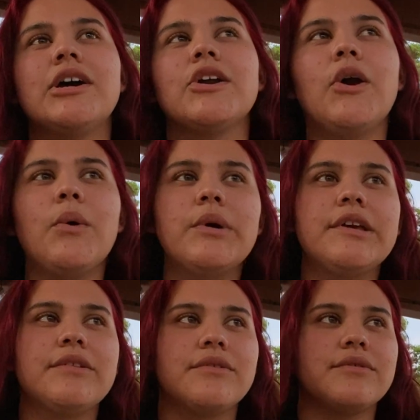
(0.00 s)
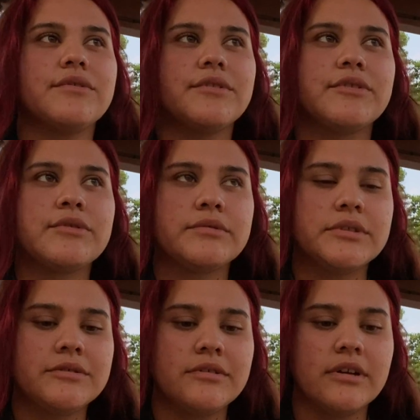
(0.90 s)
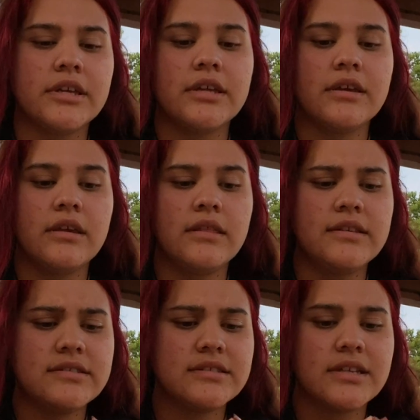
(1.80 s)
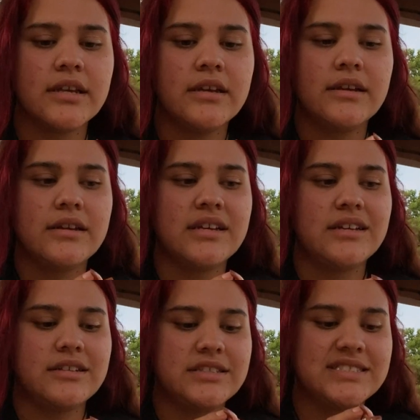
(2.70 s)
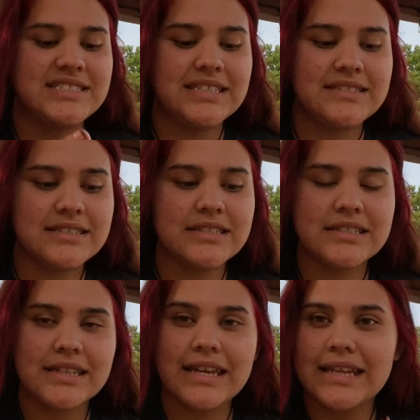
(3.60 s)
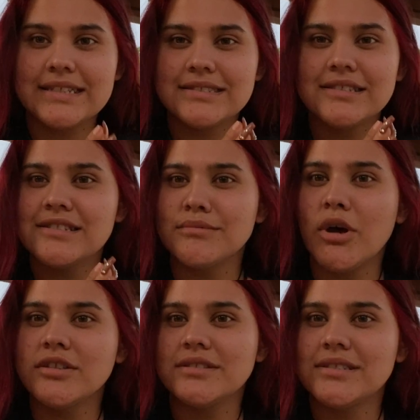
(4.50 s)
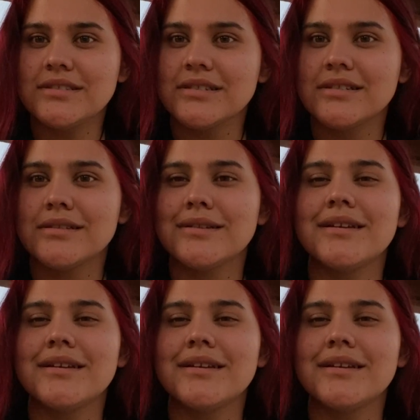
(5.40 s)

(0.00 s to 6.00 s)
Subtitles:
going through this season, like, and it's a small season,